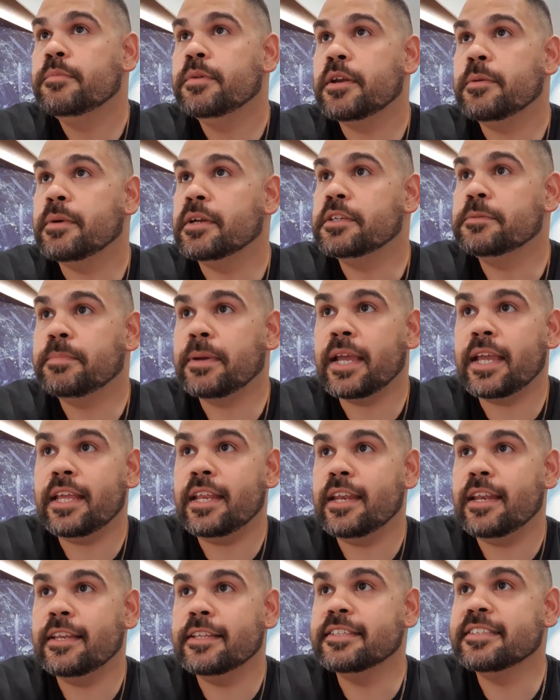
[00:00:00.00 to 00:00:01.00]
Pretty much
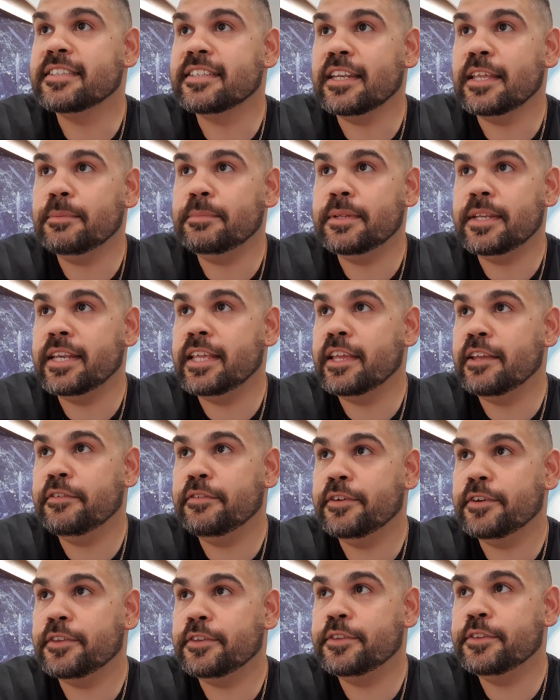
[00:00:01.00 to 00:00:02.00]
painted and slept in here
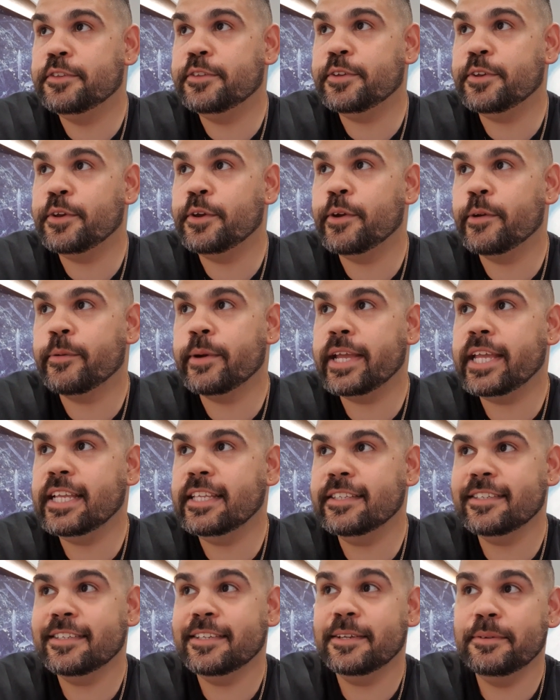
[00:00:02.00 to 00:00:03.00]
for 2
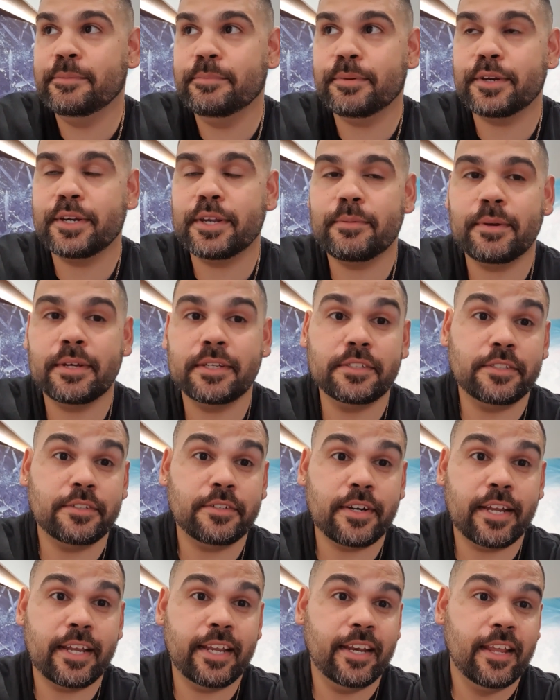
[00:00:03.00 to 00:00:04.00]
weeks, pretty much
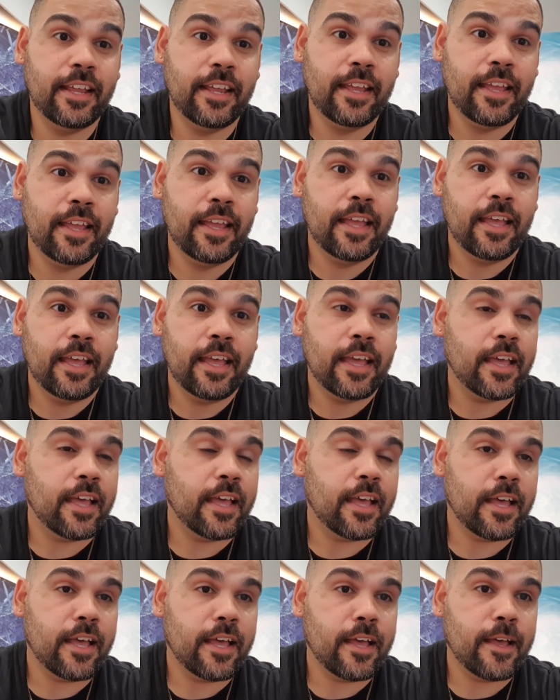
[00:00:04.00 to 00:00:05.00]
straight.
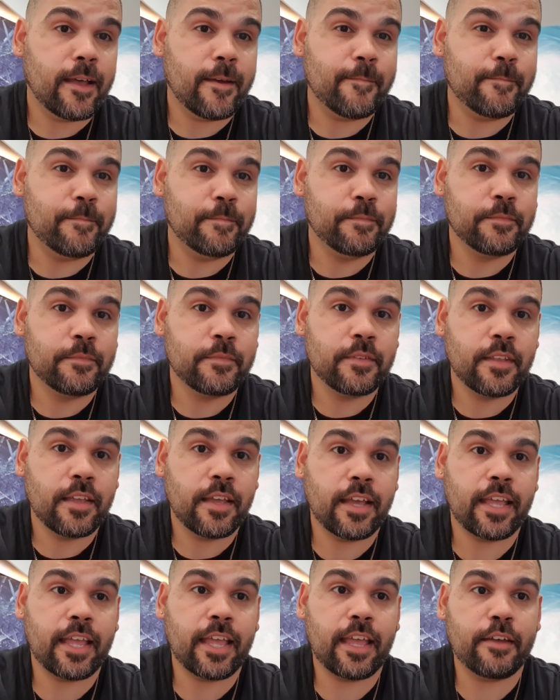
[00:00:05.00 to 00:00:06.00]

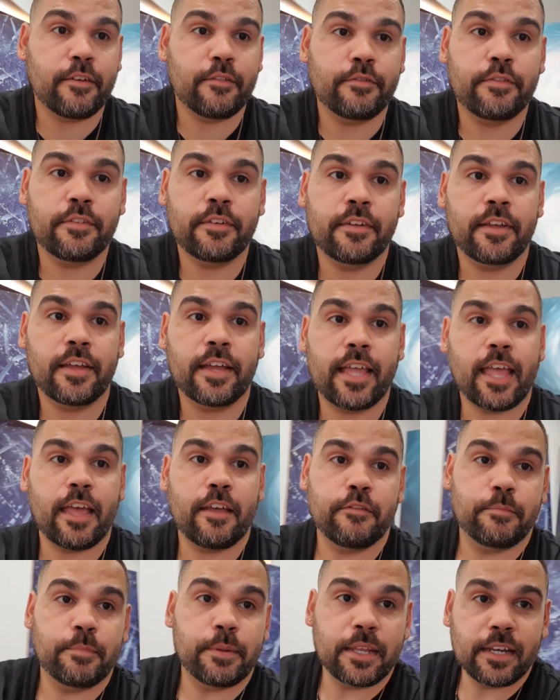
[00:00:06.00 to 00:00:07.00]
I
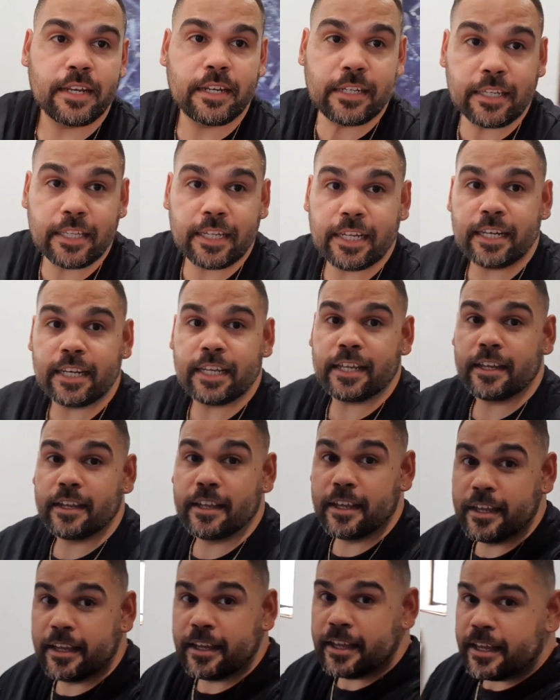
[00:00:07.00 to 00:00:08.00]
have been cleaning
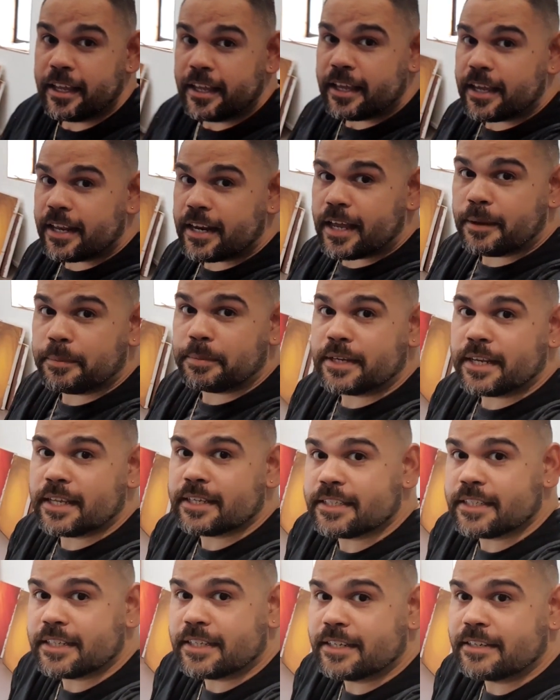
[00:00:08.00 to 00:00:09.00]
it up. It
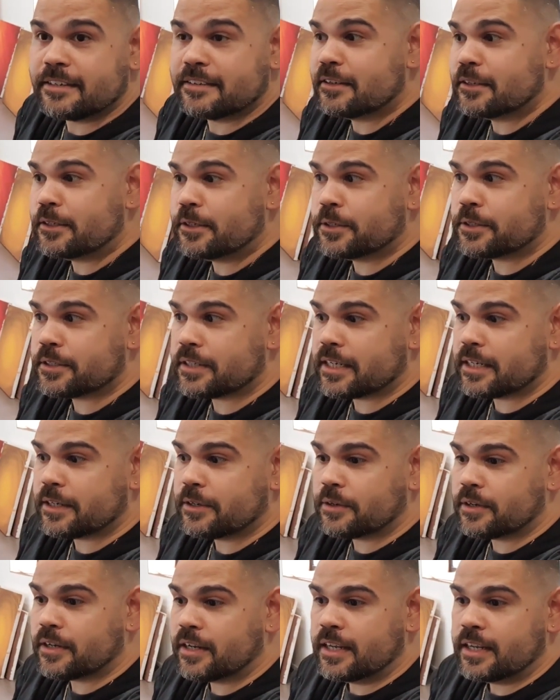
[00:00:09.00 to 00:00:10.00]
doesn't usually
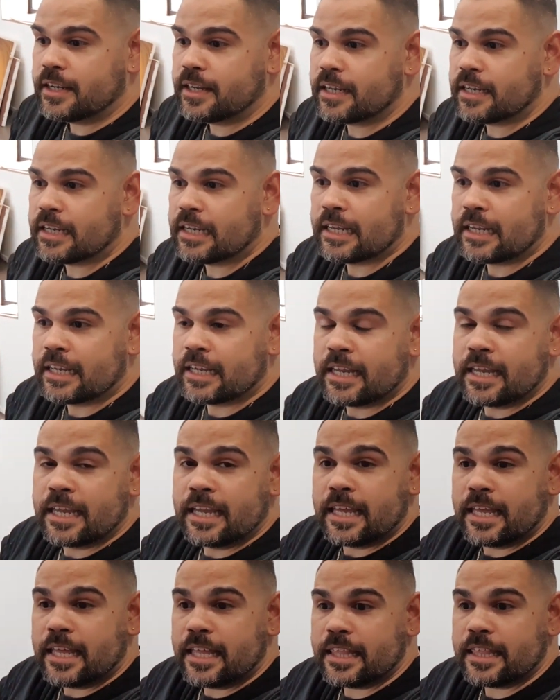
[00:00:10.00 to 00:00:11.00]
look
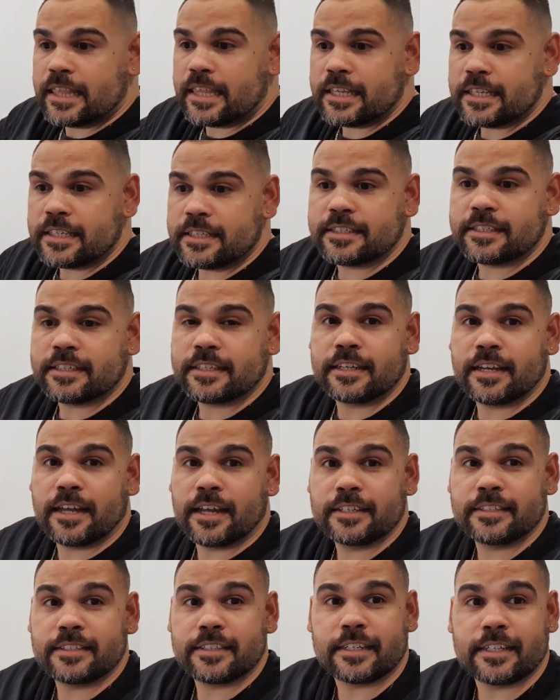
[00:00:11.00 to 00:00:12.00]
this
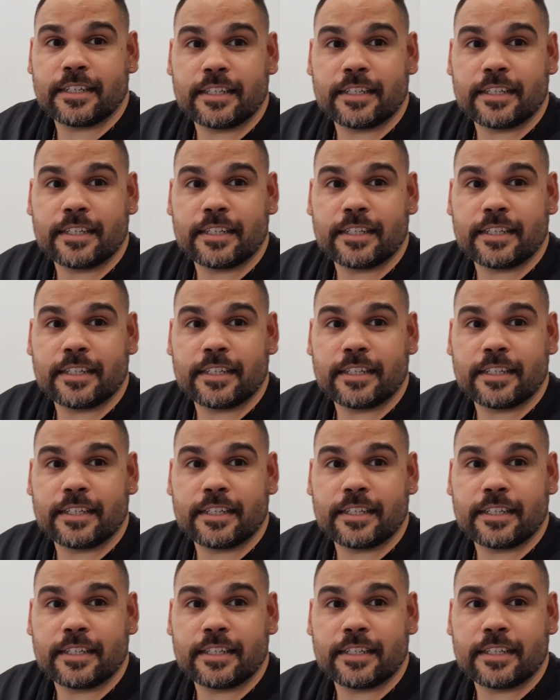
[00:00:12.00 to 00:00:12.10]
nice and